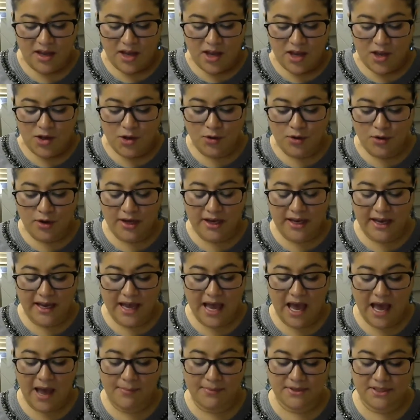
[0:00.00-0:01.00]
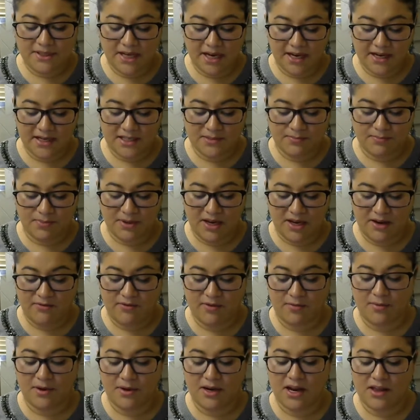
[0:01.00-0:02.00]
You can get hepatitis B
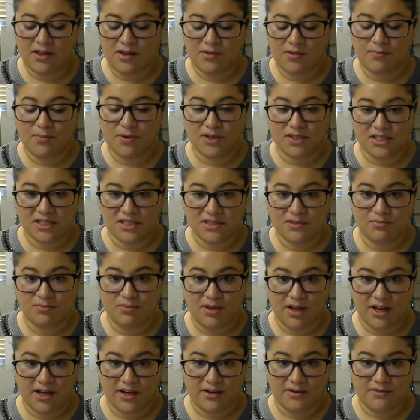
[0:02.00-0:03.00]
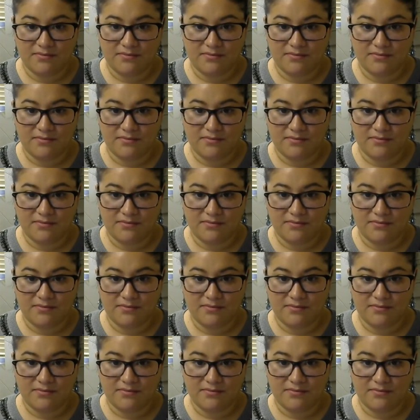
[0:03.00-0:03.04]
from another person's blood.